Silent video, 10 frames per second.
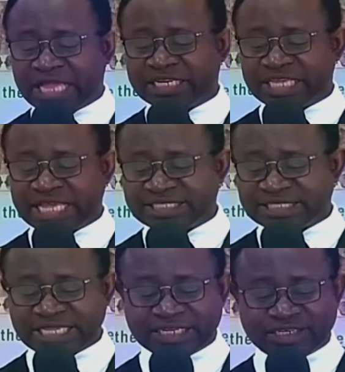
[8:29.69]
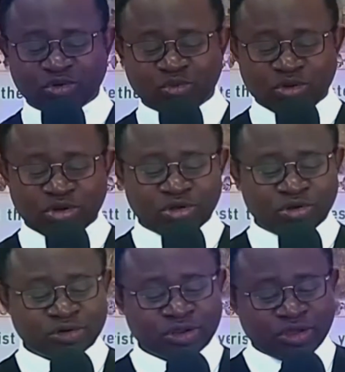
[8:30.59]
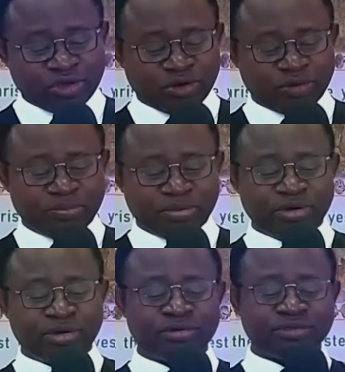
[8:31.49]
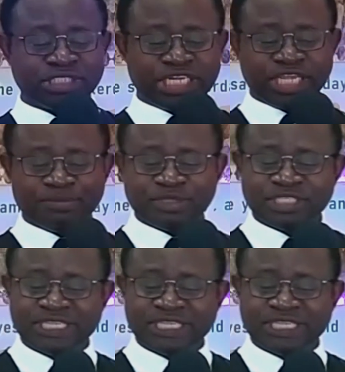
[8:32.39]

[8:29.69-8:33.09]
and he has set the world upon them.